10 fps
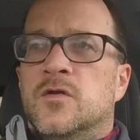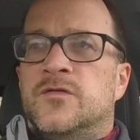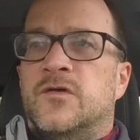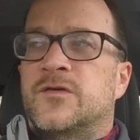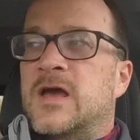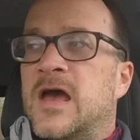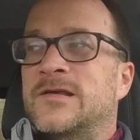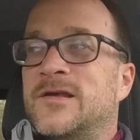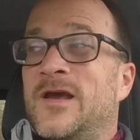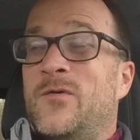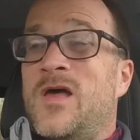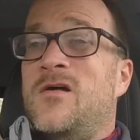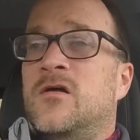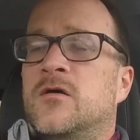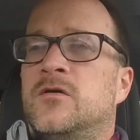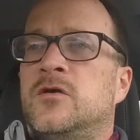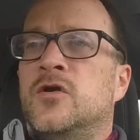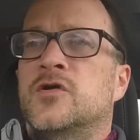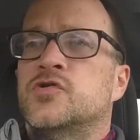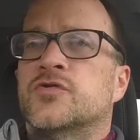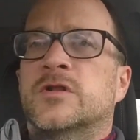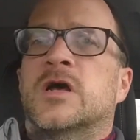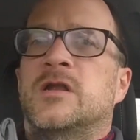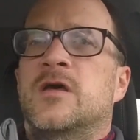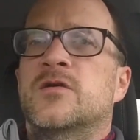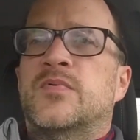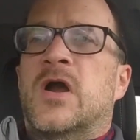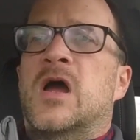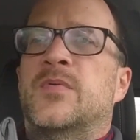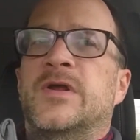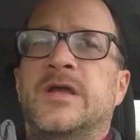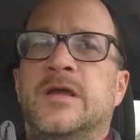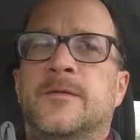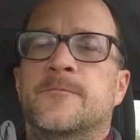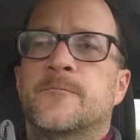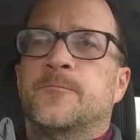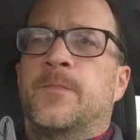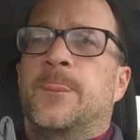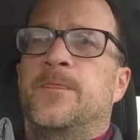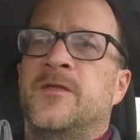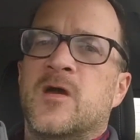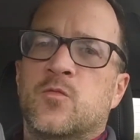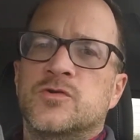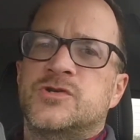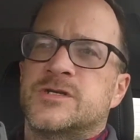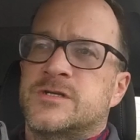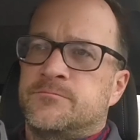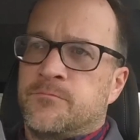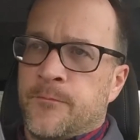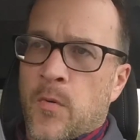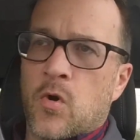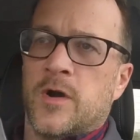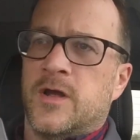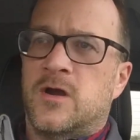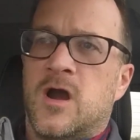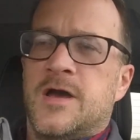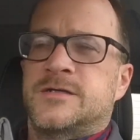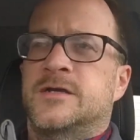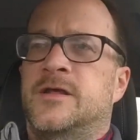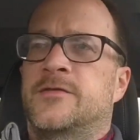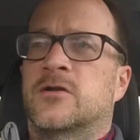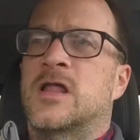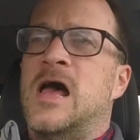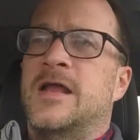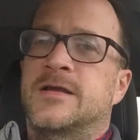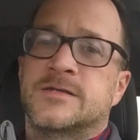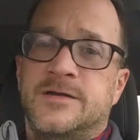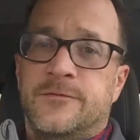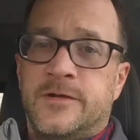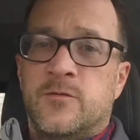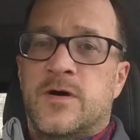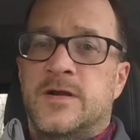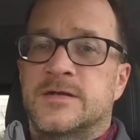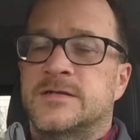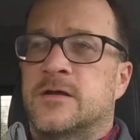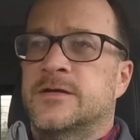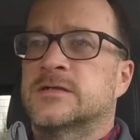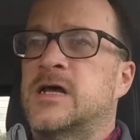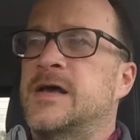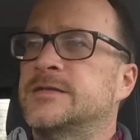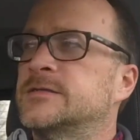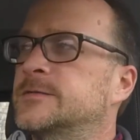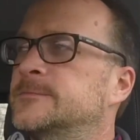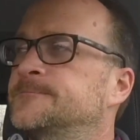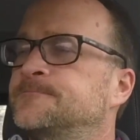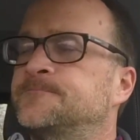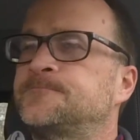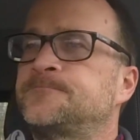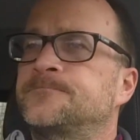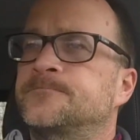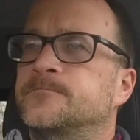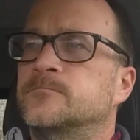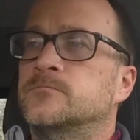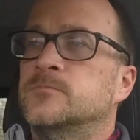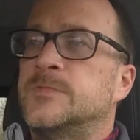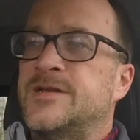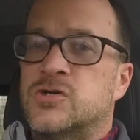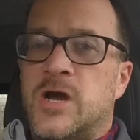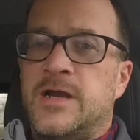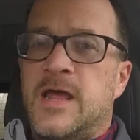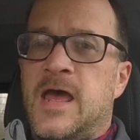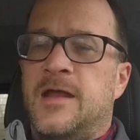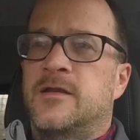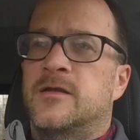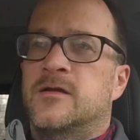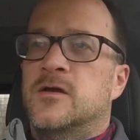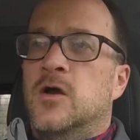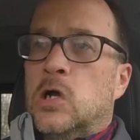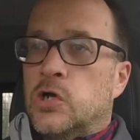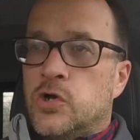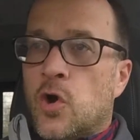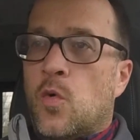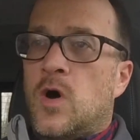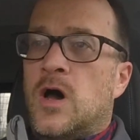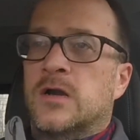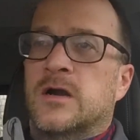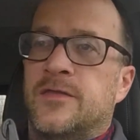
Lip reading: So the guy's like, well, you can drill on the other property, and then we'll just bore it across to the other lot, because he really wanted to sell these lots. They tried that. No water.